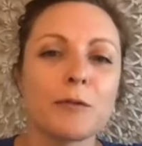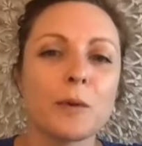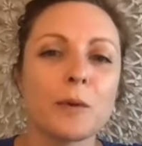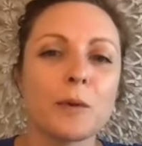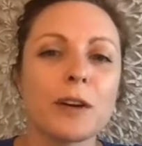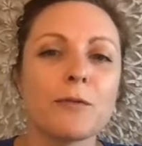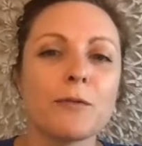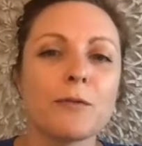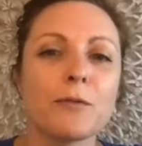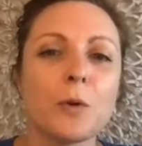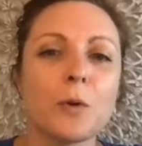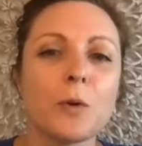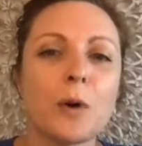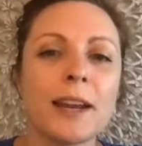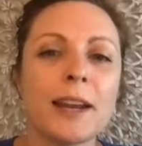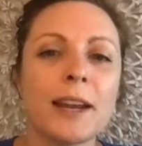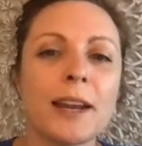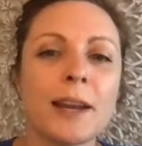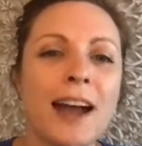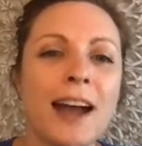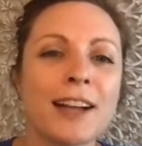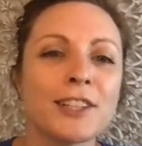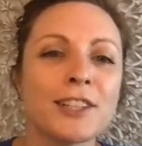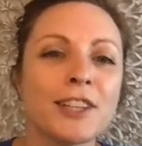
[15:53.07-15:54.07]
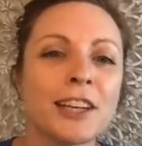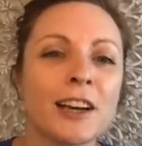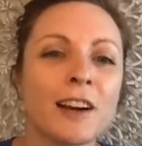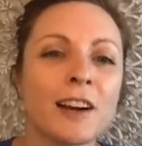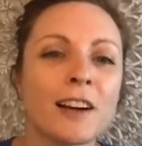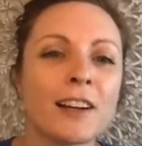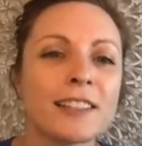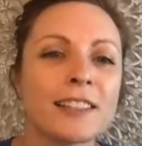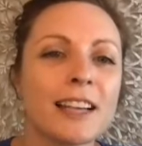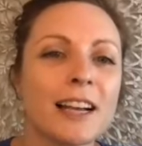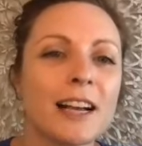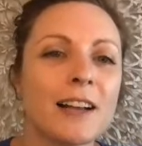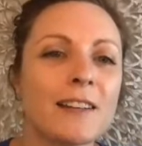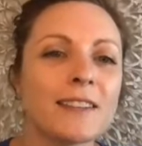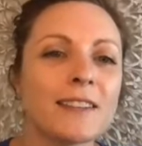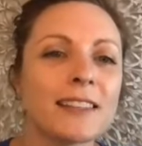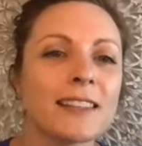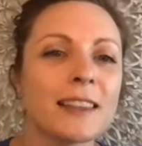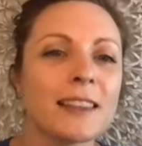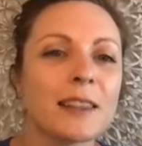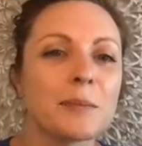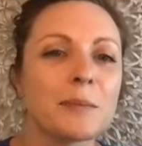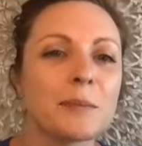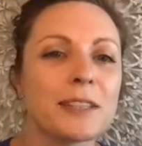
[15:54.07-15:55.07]
if we avoid imagining ourselves
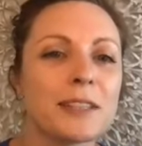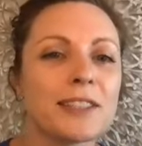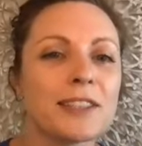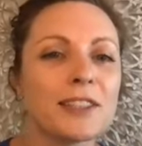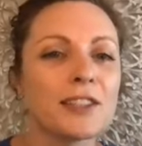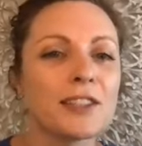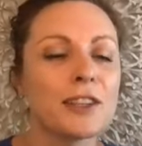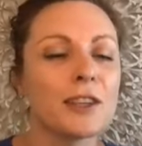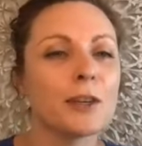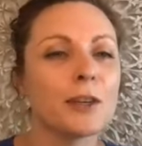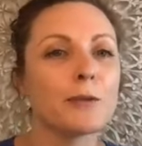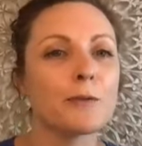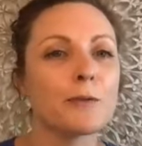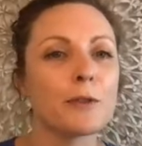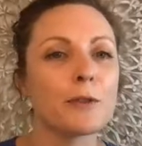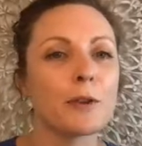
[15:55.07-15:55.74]
in the position of